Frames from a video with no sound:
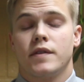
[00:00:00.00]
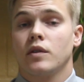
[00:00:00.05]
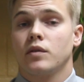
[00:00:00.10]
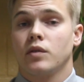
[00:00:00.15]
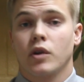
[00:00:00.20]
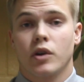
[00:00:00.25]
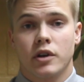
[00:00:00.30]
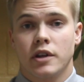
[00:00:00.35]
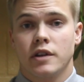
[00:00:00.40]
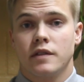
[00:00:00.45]

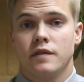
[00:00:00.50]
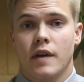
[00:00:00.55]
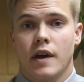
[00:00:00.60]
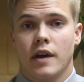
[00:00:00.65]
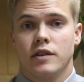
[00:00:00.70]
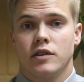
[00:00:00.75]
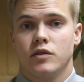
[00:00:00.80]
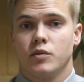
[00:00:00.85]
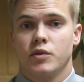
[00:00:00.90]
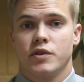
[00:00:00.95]
The learning
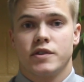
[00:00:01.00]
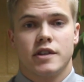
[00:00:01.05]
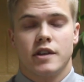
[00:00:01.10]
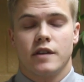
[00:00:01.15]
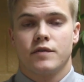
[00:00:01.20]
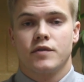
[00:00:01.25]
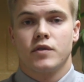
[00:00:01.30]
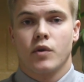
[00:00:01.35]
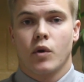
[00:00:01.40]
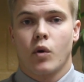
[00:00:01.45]
that you
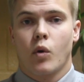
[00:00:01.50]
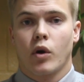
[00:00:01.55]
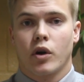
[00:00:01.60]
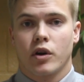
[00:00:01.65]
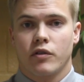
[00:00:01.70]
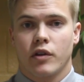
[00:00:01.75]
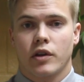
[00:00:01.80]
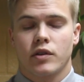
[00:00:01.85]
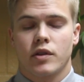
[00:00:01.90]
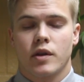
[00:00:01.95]
receive through the
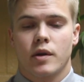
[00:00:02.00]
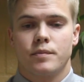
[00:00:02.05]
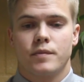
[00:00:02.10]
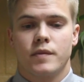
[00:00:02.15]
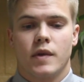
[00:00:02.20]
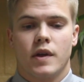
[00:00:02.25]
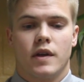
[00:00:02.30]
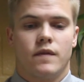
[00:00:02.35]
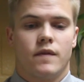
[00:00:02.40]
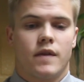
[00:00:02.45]
core
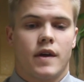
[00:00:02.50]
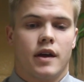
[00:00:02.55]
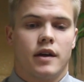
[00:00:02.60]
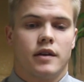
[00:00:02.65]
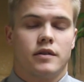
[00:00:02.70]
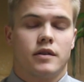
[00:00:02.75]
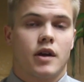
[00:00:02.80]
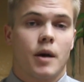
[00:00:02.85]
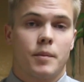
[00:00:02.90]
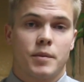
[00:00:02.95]
curriculum and
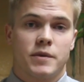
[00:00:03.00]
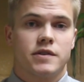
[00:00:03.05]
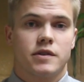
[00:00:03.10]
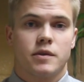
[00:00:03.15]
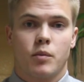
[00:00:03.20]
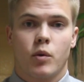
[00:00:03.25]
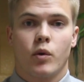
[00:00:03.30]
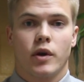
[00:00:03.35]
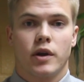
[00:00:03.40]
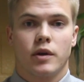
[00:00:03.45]
then up
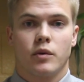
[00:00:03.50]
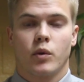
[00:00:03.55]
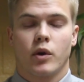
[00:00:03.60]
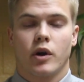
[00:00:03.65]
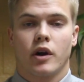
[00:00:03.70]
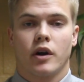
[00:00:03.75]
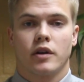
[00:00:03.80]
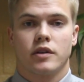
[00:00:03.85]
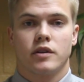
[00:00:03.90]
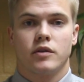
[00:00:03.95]
until the point
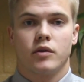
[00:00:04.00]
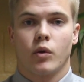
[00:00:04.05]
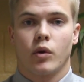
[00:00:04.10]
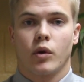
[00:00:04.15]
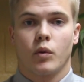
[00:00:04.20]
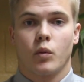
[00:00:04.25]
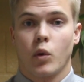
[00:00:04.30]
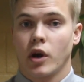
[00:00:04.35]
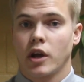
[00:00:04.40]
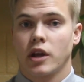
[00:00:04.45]
where
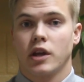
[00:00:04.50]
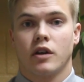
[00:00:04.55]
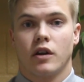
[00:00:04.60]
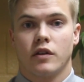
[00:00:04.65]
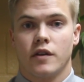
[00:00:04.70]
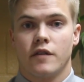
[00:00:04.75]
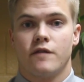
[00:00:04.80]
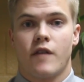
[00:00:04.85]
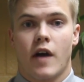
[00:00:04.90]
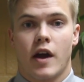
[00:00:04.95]
you're
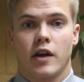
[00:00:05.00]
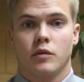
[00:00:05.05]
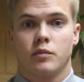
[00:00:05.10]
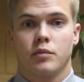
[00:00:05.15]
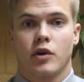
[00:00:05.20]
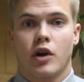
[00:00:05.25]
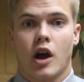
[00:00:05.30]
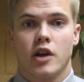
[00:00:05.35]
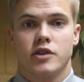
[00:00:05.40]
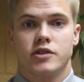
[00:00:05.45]
working on the
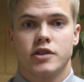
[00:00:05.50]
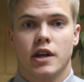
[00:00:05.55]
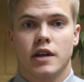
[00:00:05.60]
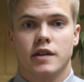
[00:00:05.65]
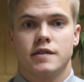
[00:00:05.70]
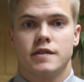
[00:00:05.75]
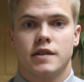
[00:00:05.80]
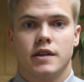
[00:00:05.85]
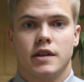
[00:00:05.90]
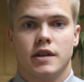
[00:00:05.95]
final
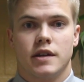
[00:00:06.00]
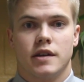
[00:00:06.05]
project